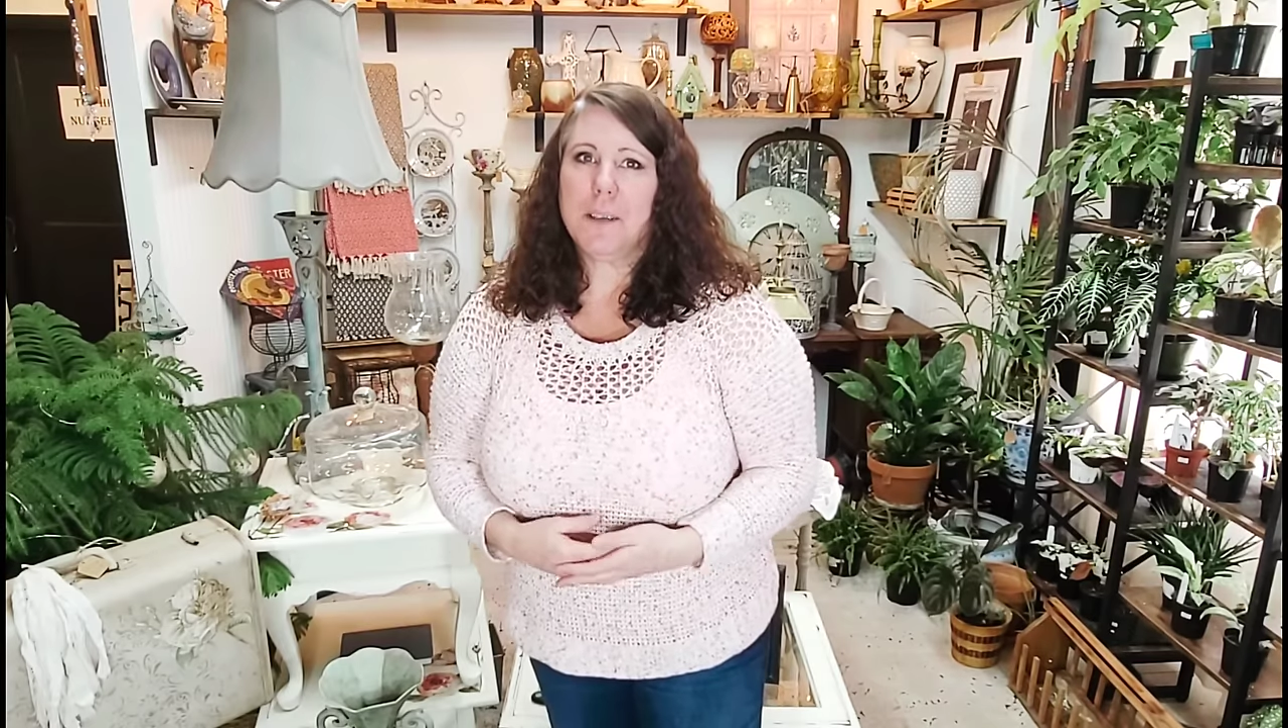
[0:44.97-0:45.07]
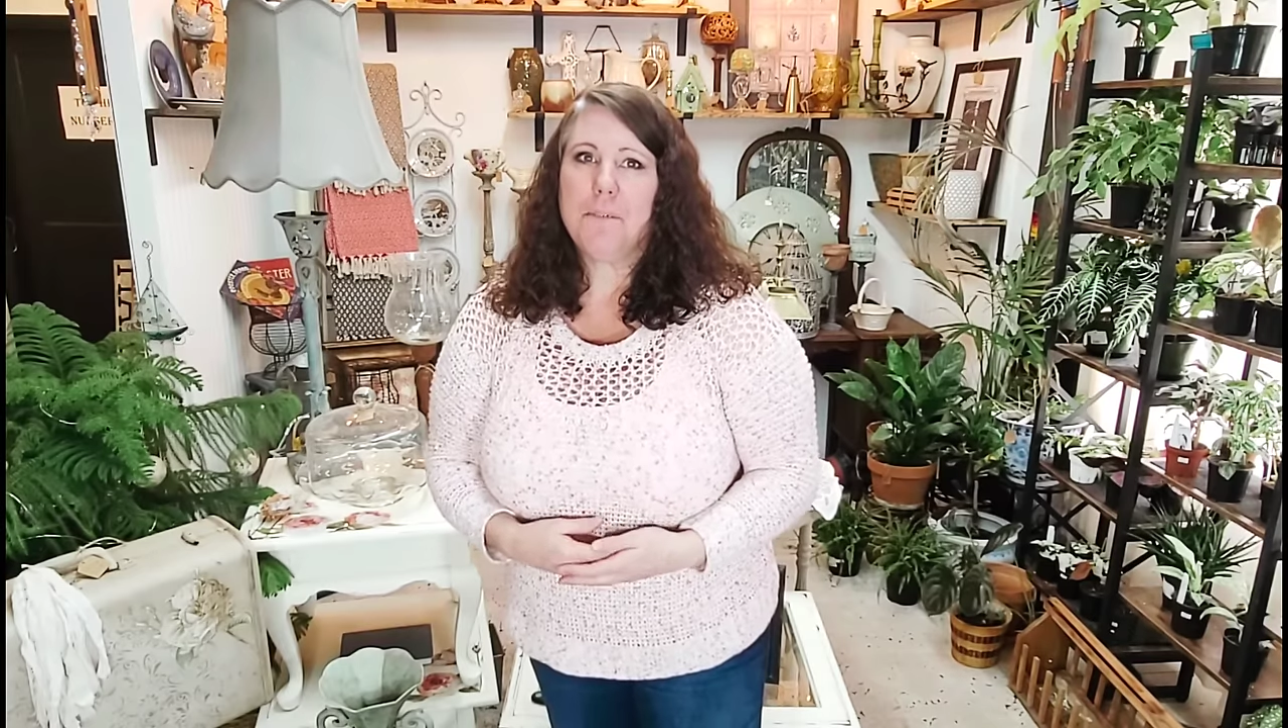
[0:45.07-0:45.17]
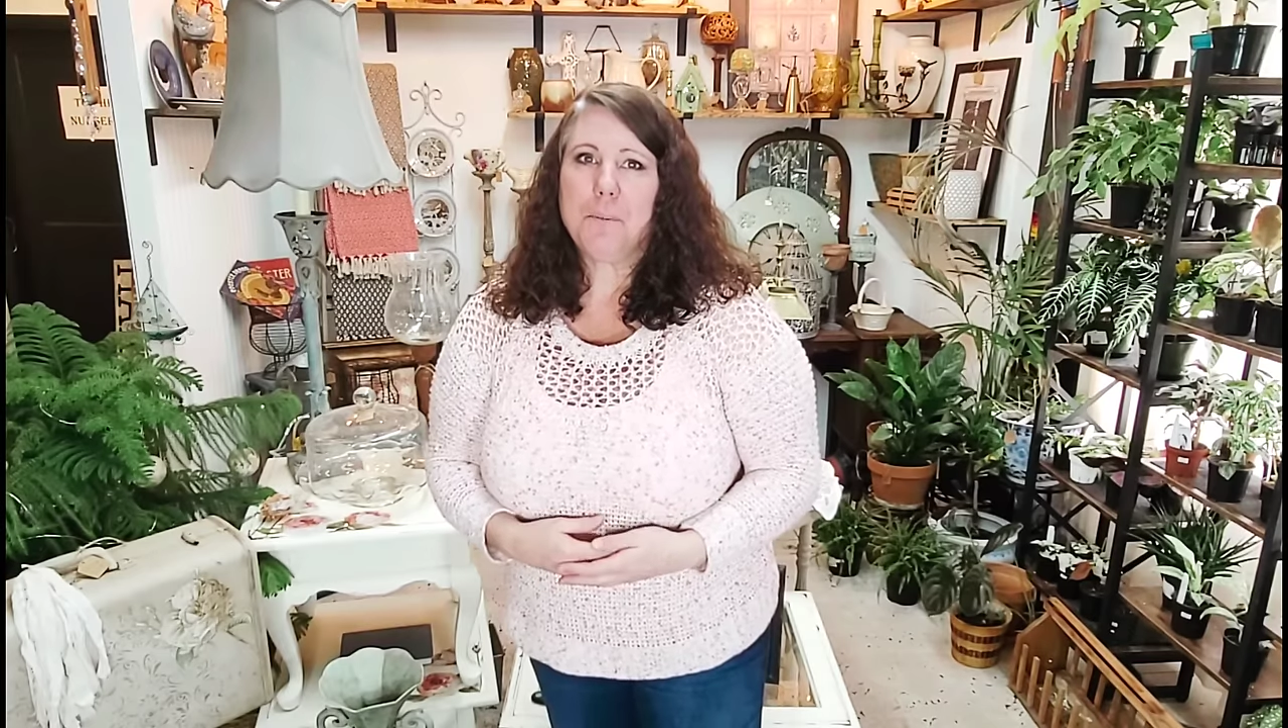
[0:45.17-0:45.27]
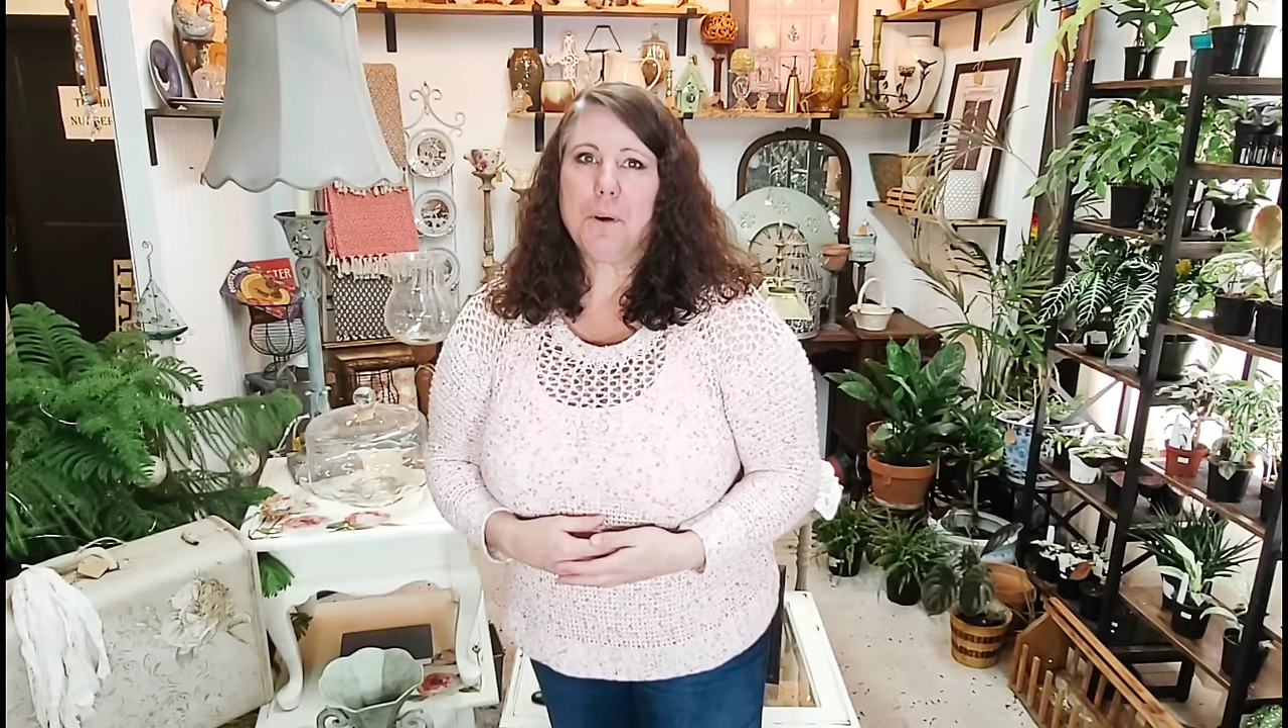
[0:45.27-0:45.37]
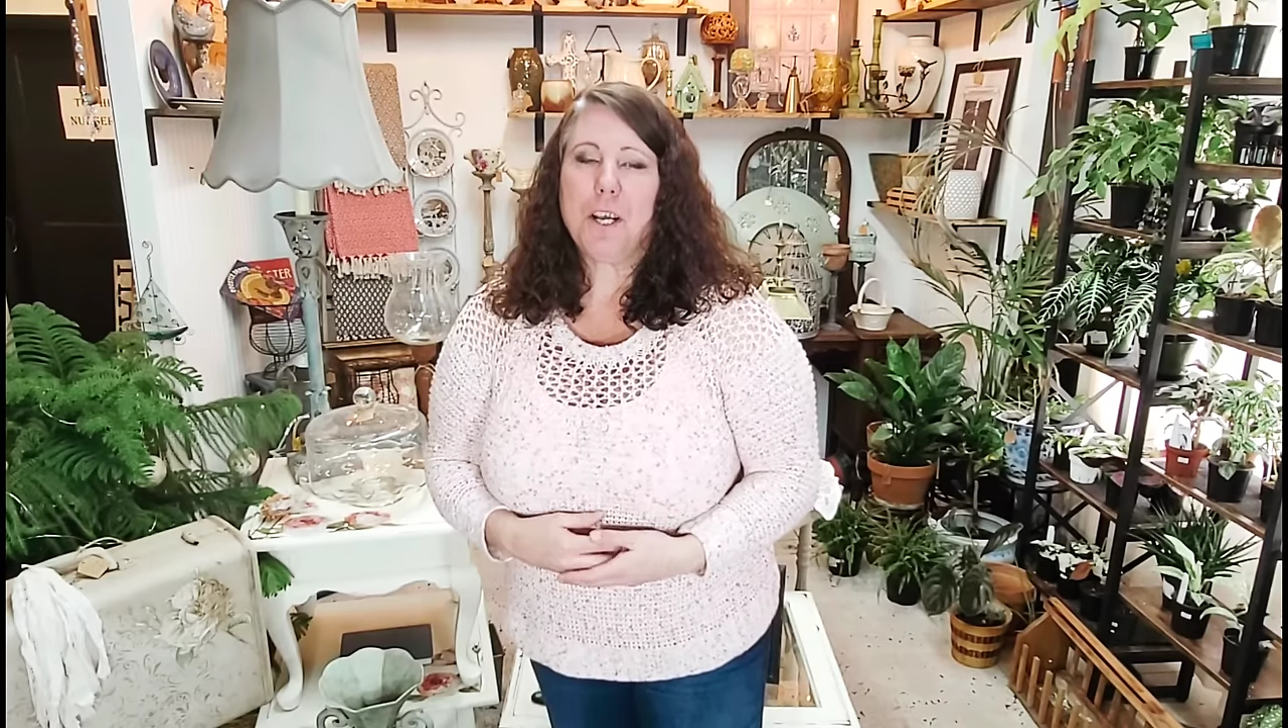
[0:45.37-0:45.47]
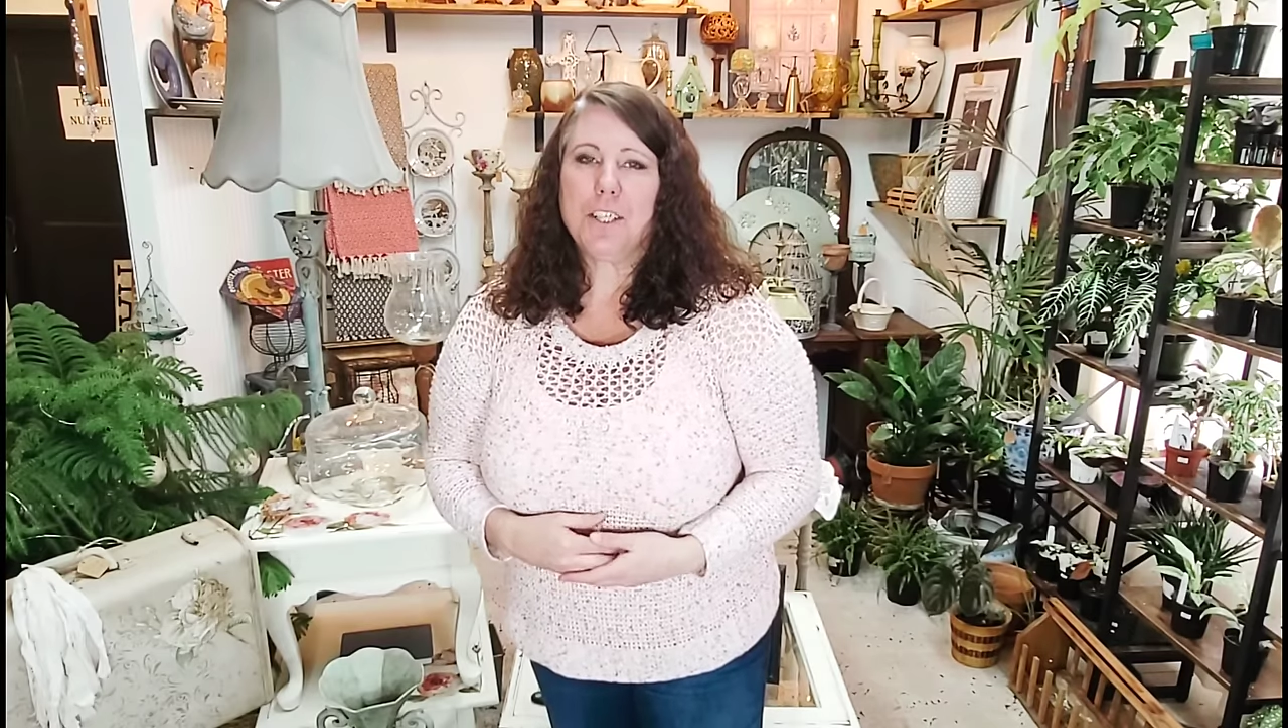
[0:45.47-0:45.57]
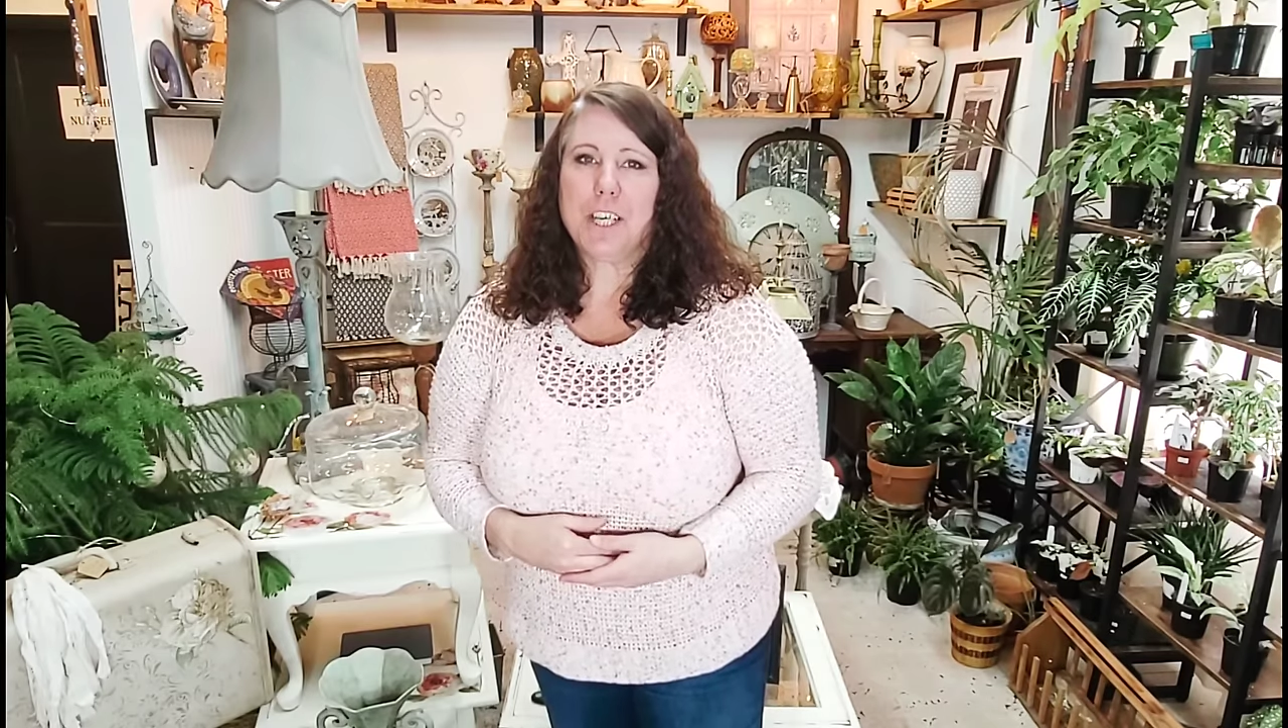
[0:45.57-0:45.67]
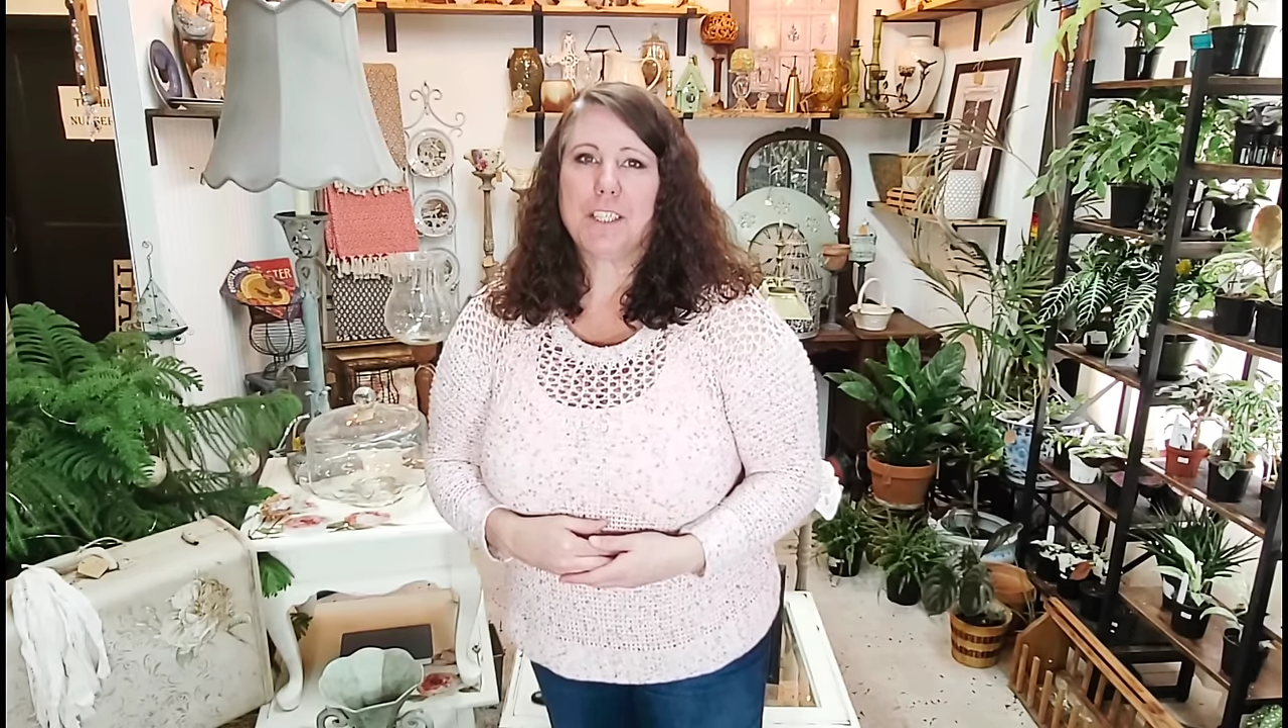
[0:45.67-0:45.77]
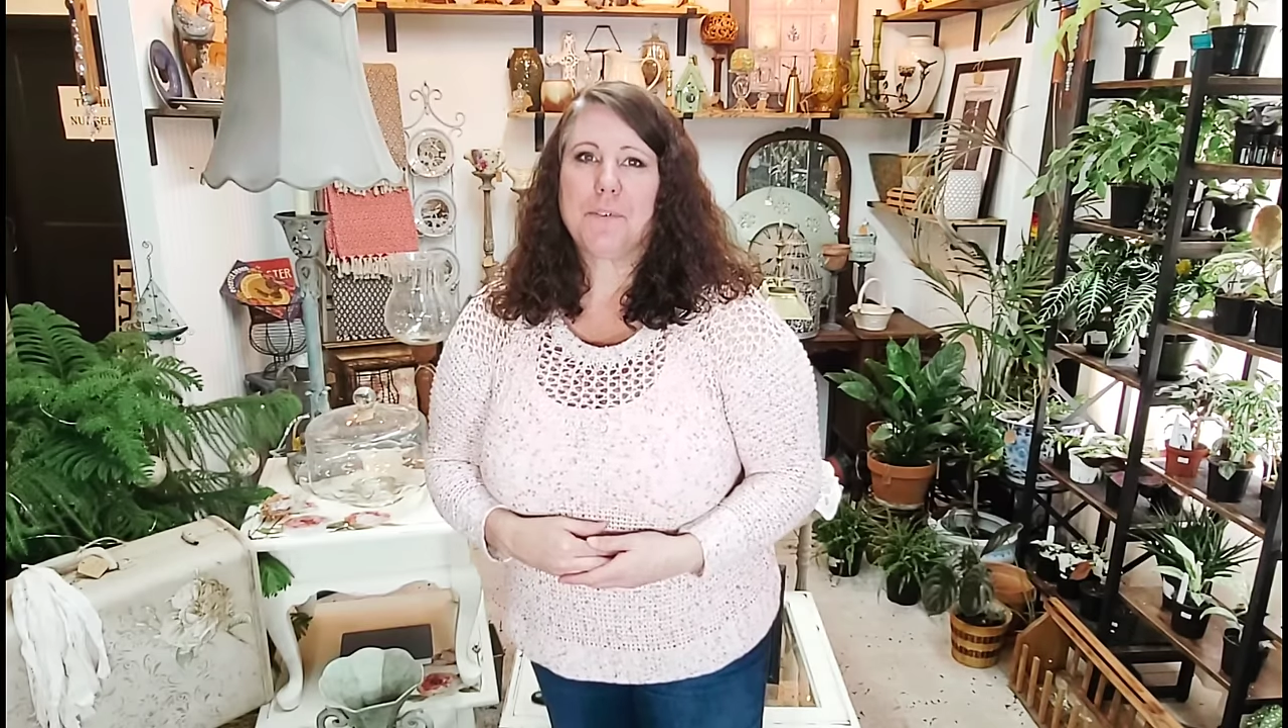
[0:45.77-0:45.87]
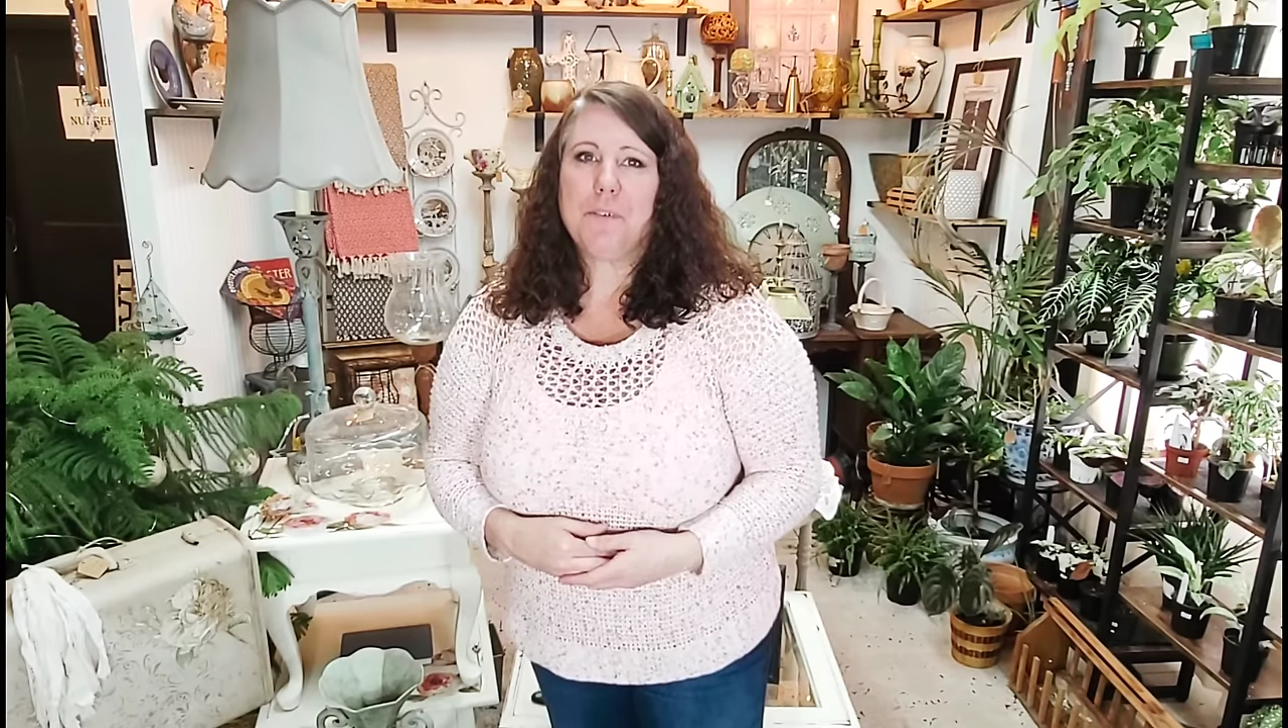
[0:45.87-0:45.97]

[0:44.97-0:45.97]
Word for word: a few projects for